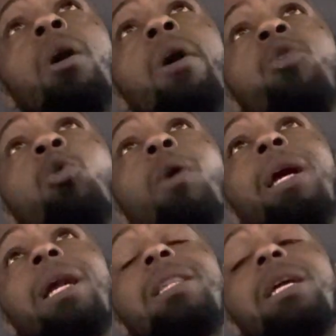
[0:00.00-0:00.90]
Are you doing
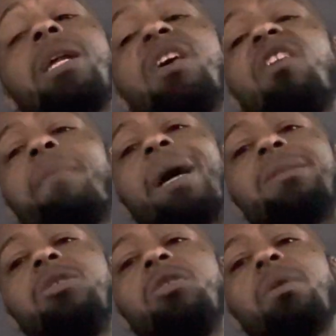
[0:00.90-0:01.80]
anything to give
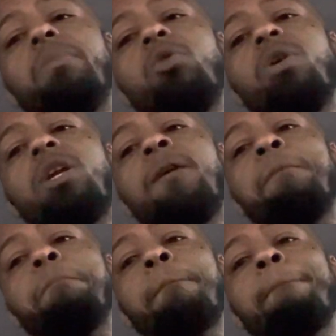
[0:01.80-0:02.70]
back to your community?
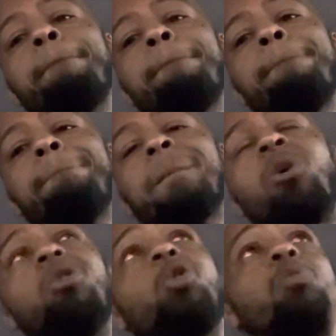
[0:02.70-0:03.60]

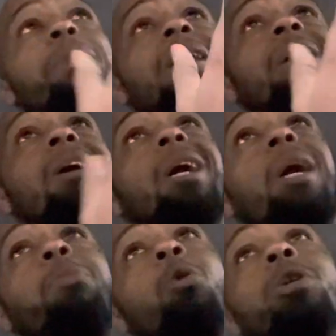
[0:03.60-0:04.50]
Are you spending it
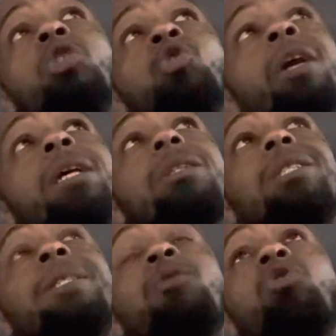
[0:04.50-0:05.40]
up on drinks
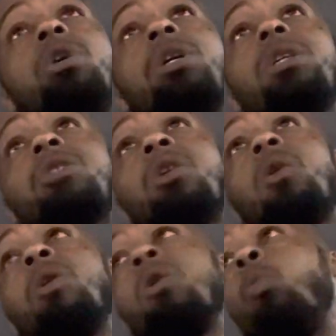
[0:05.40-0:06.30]
and drugs
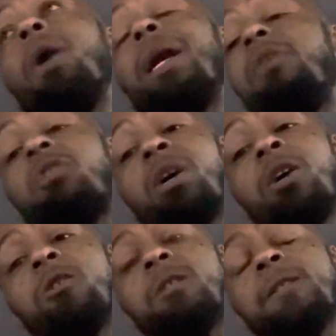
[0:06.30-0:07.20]
or whatever
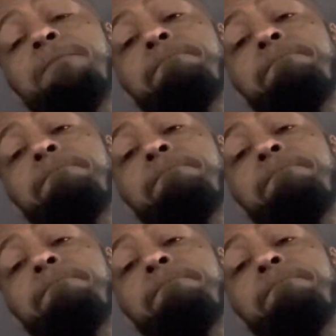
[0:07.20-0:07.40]
else?